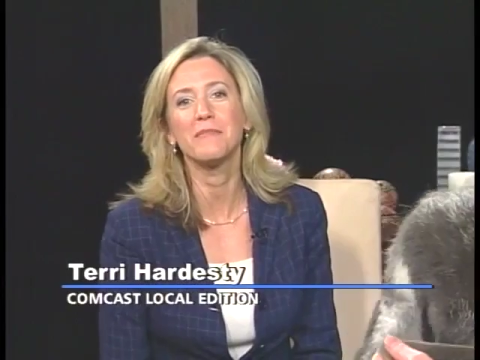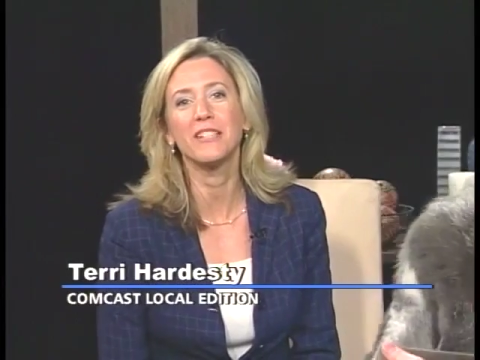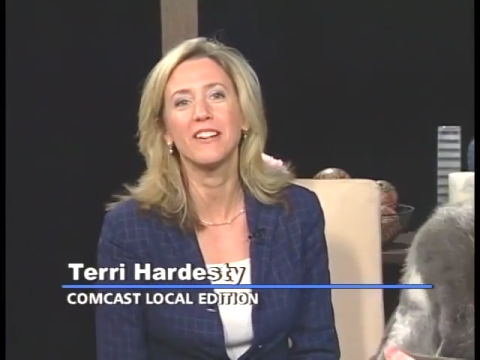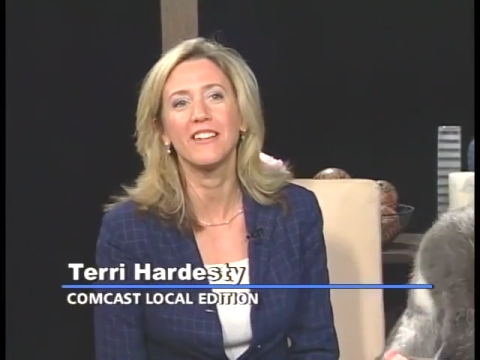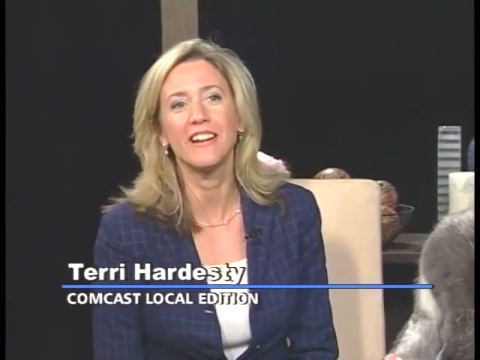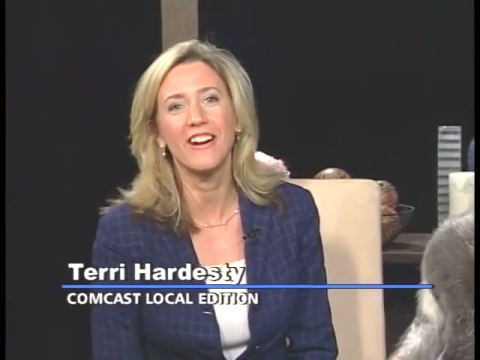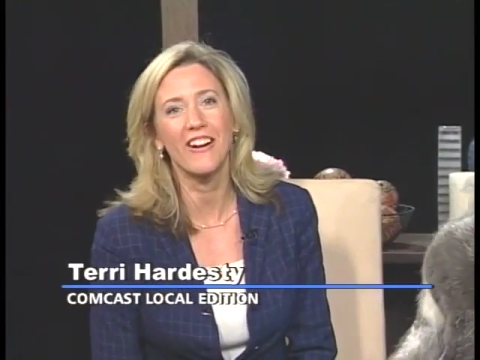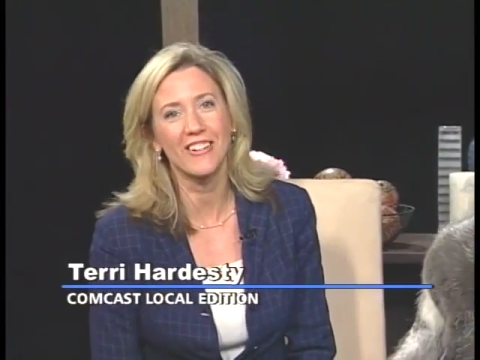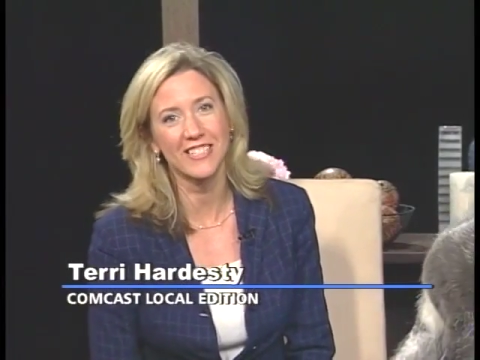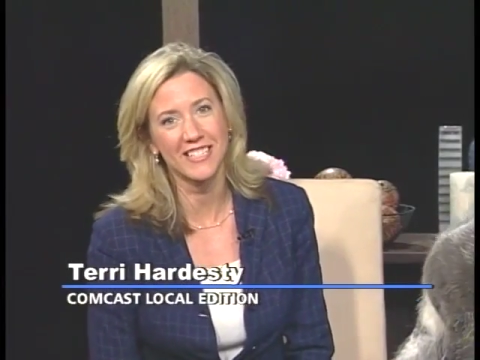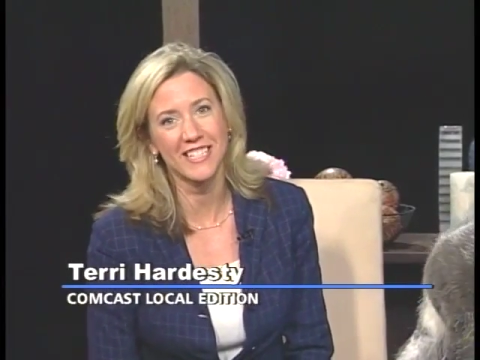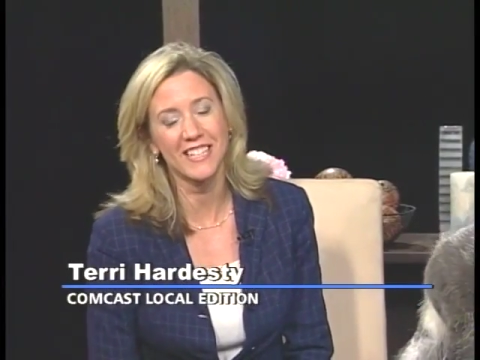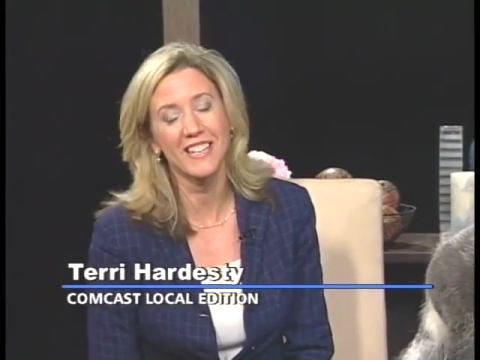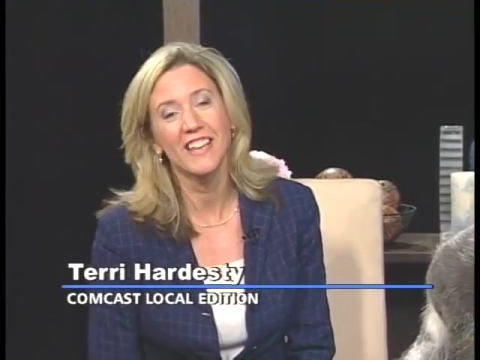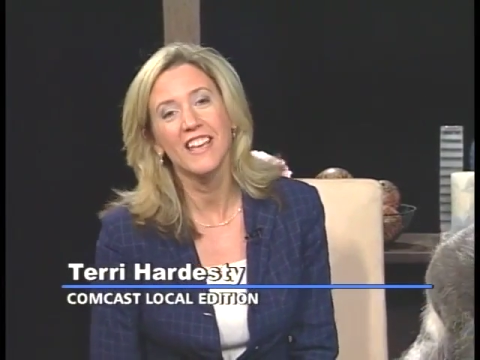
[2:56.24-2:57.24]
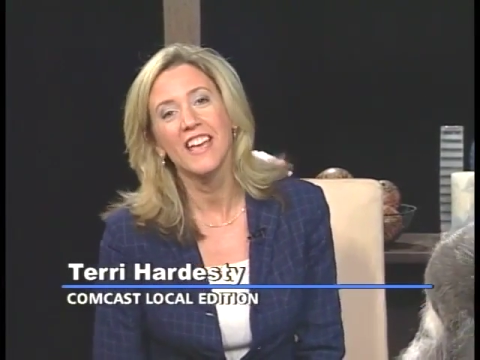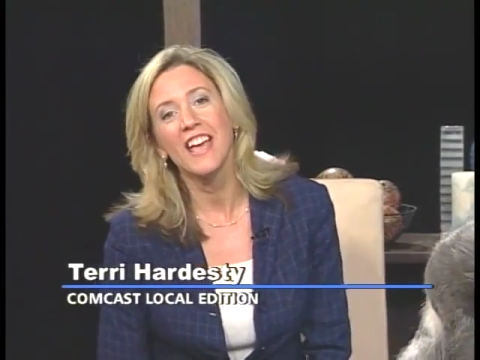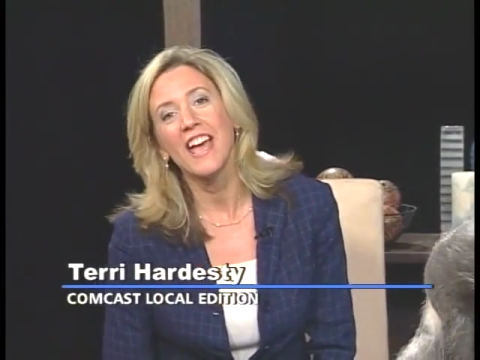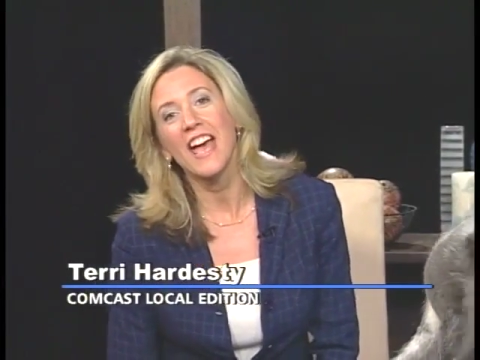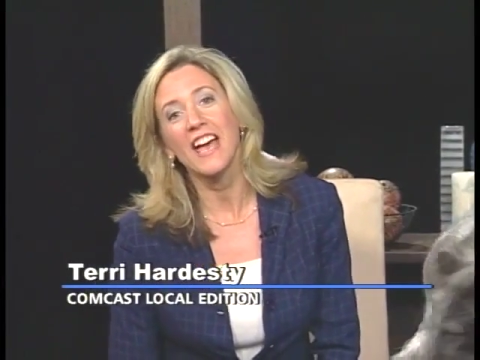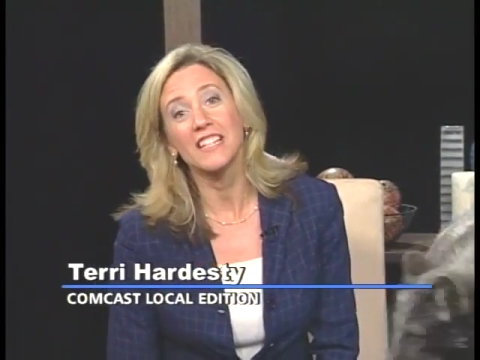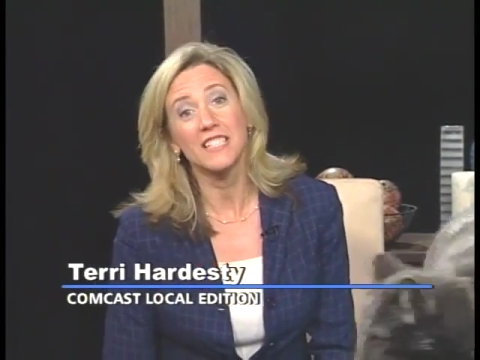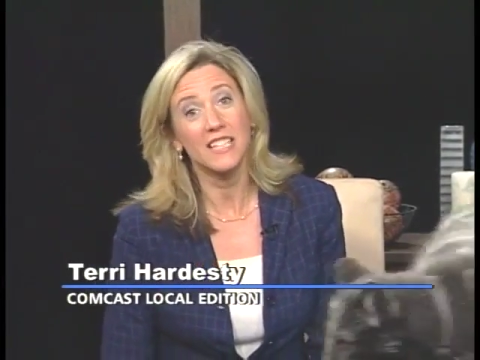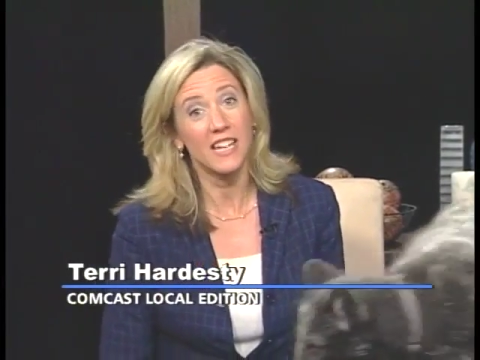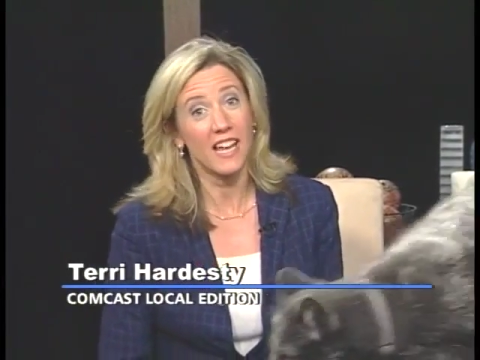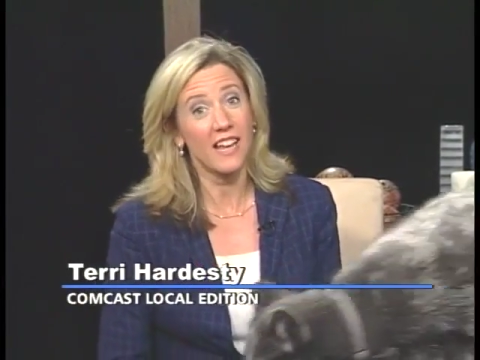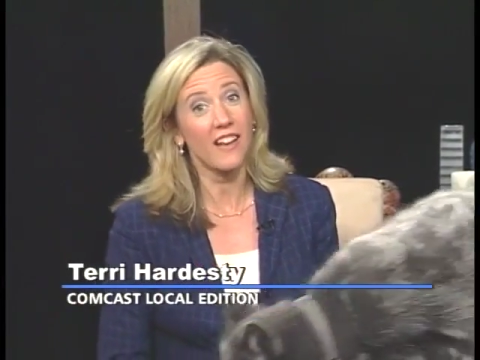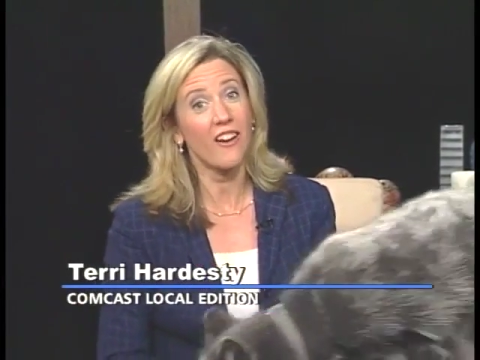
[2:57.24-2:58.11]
Terry Hardesty, and today